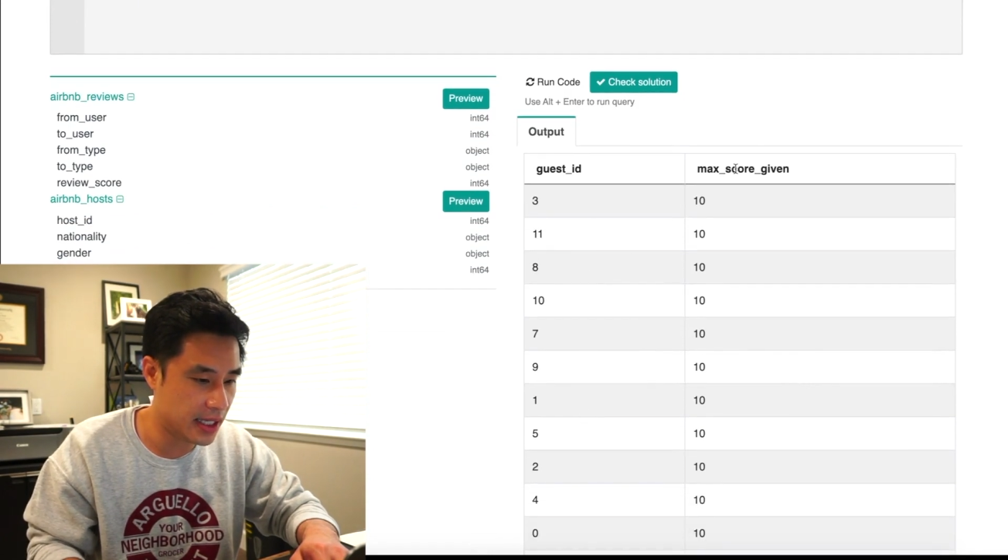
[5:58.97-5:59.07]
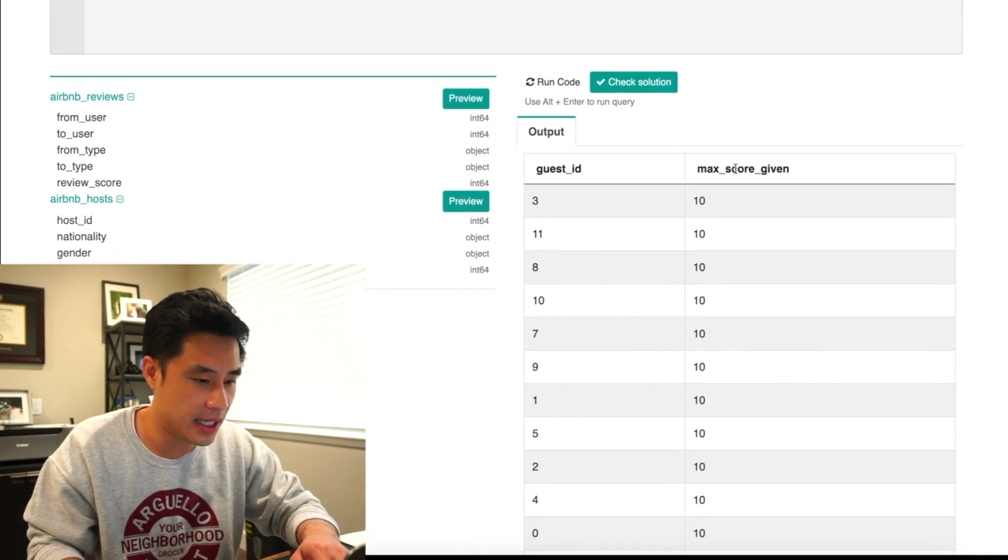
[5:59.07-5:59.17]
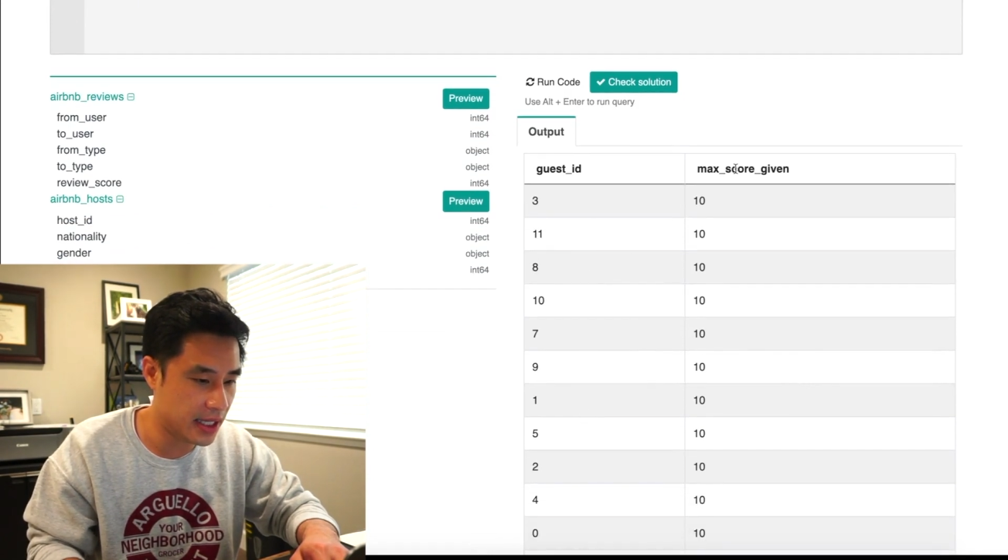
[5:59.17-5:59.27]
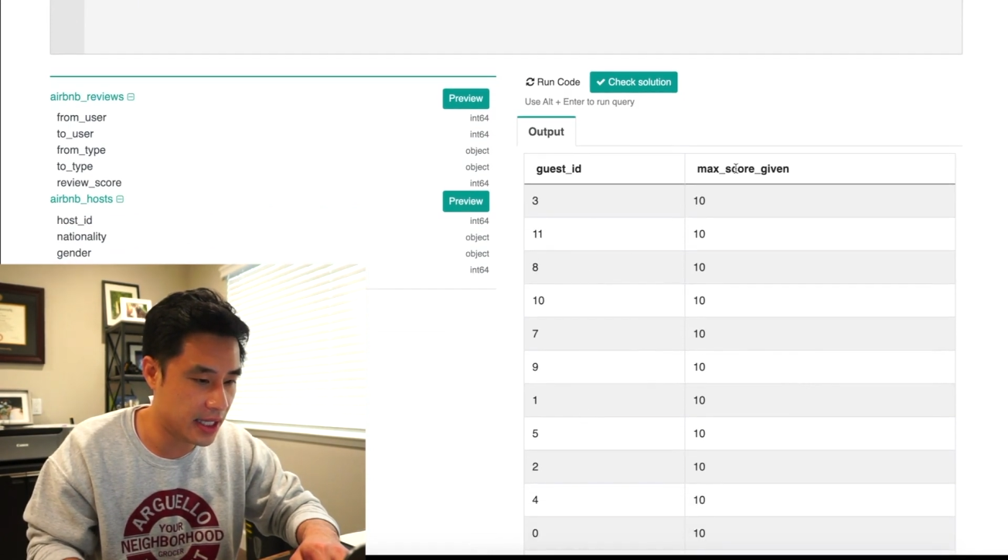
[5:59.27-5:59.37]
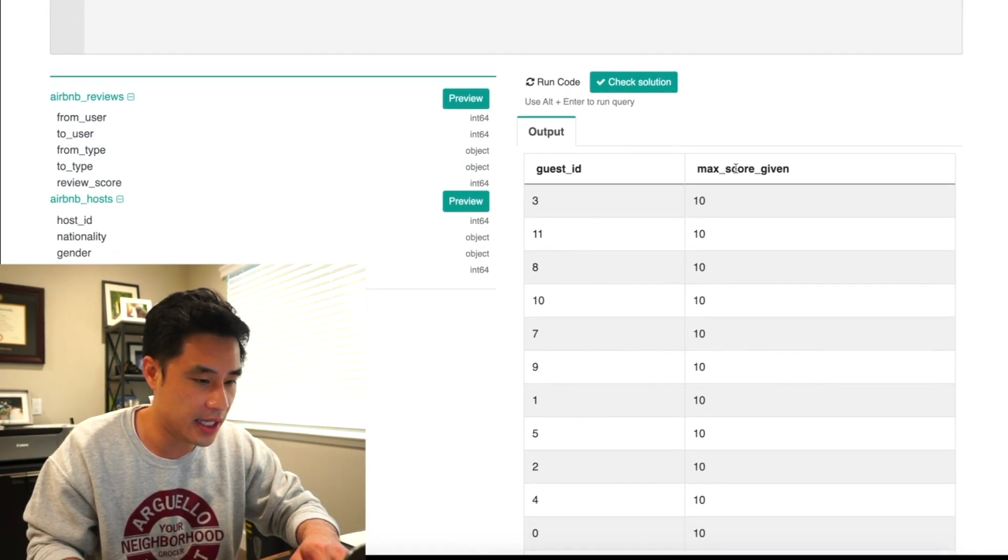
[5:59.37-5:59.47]

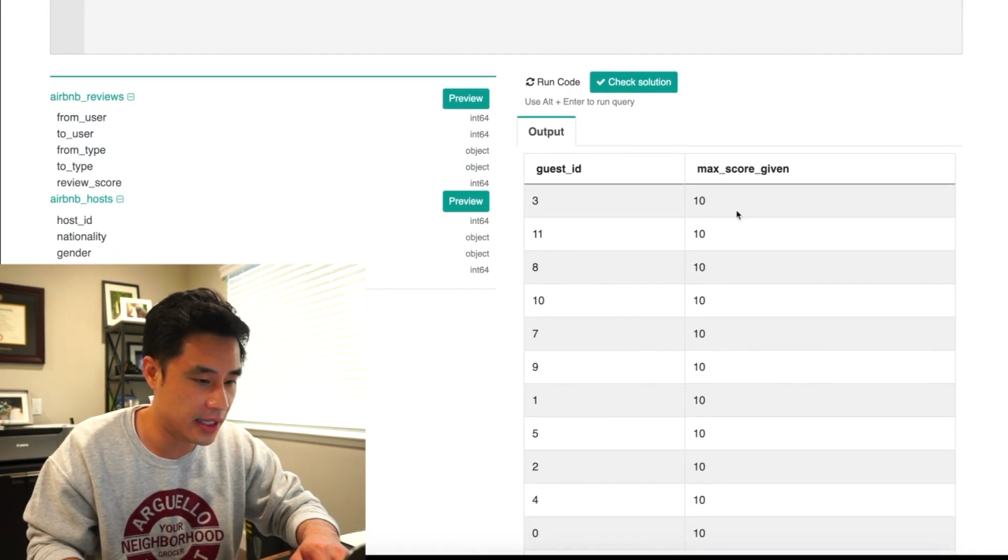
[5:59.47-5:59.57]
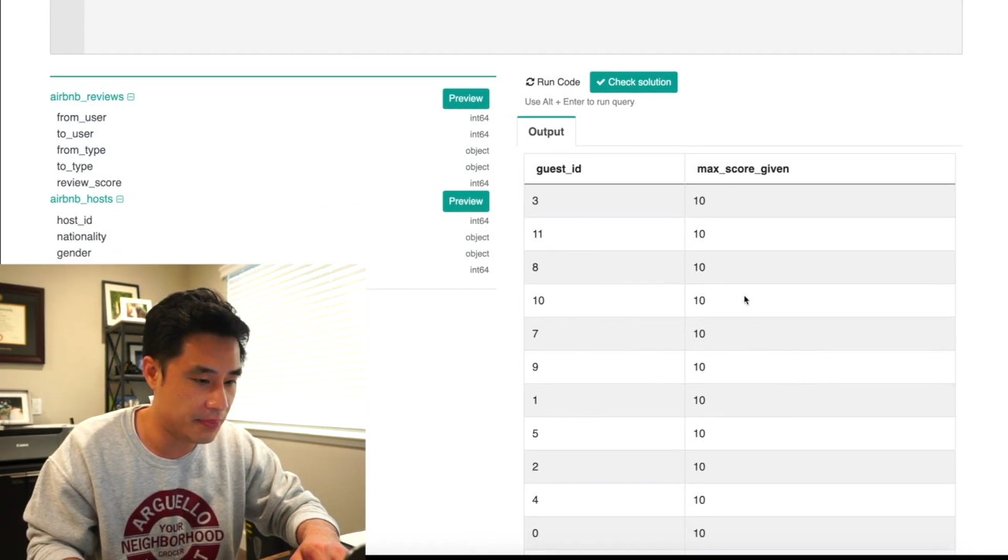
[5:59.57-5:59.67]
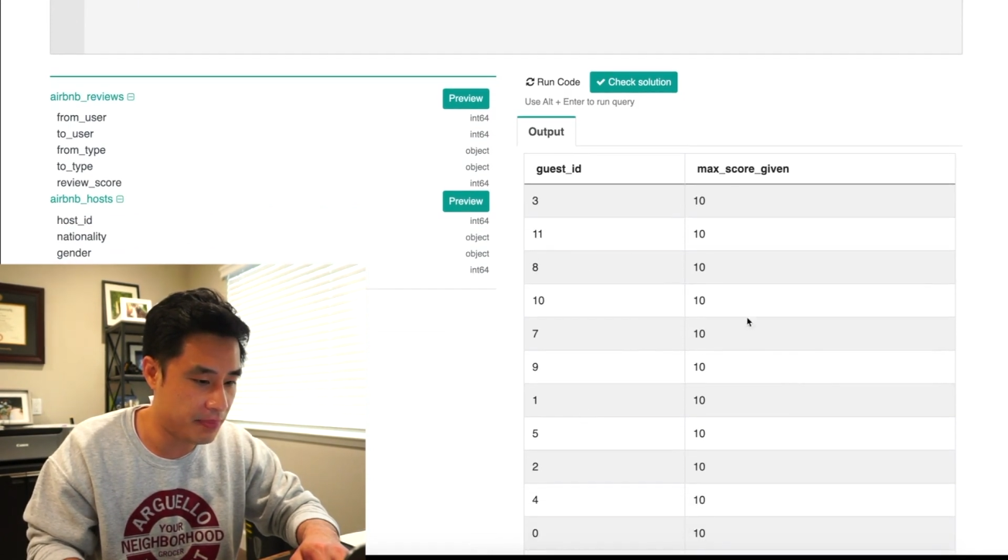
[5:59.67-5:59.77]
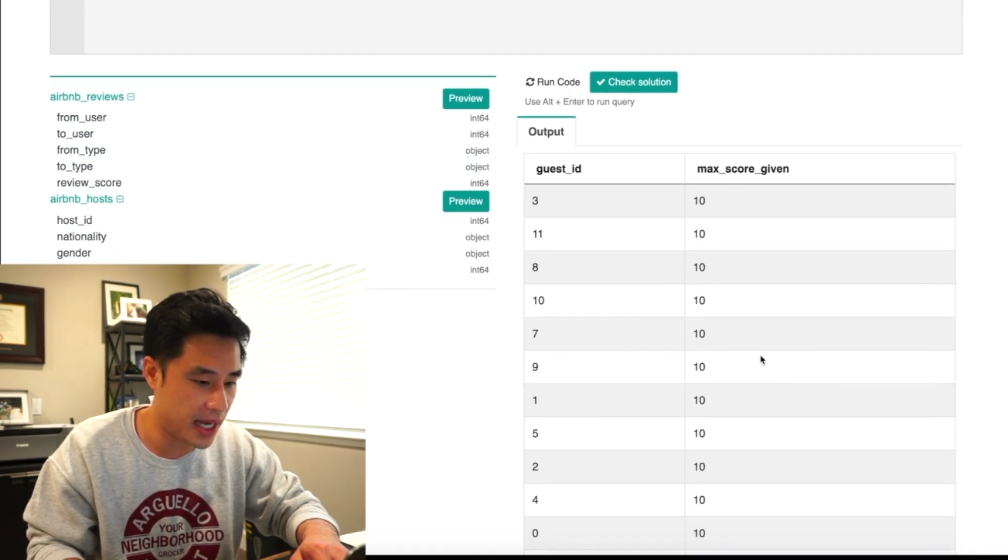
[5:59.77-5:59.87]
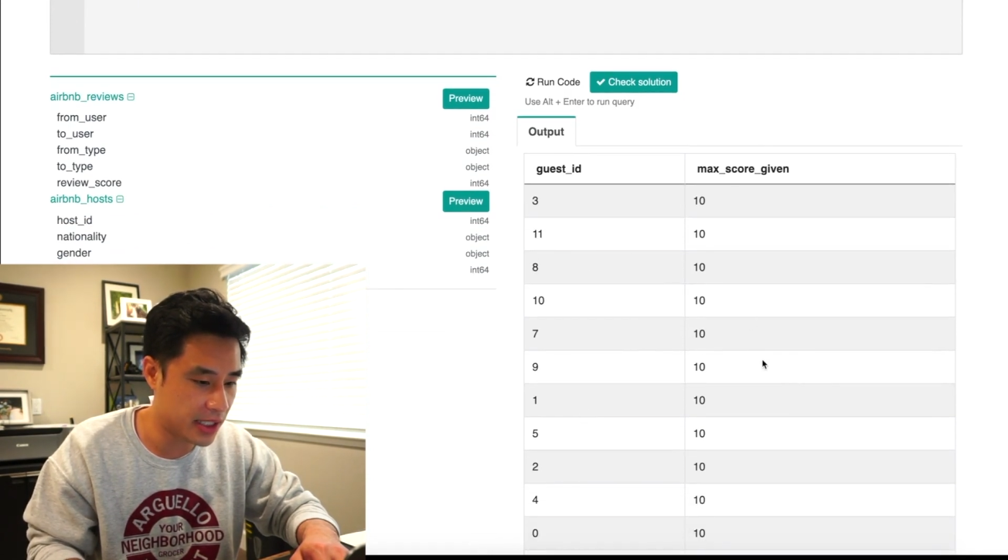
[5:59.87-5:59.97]
and then the
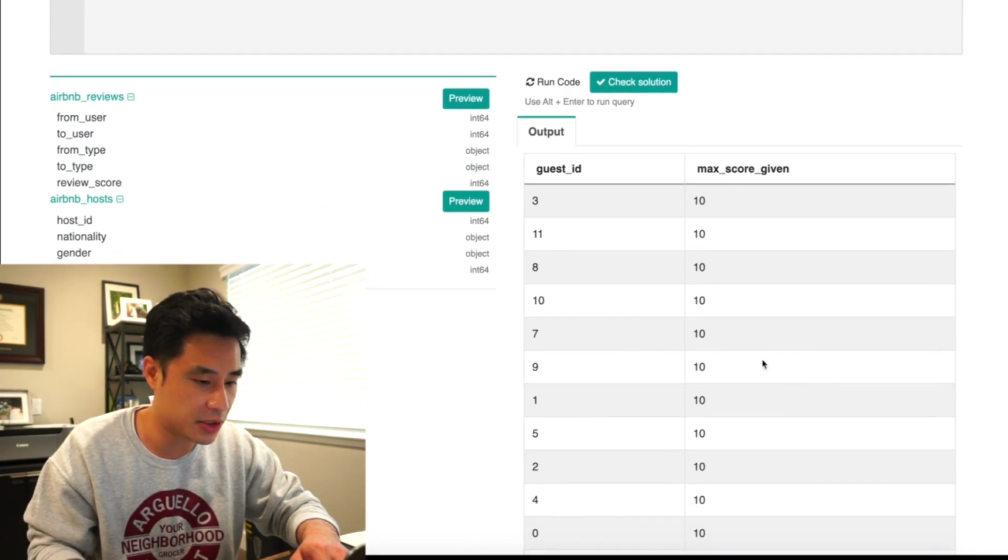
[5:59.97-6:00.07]
max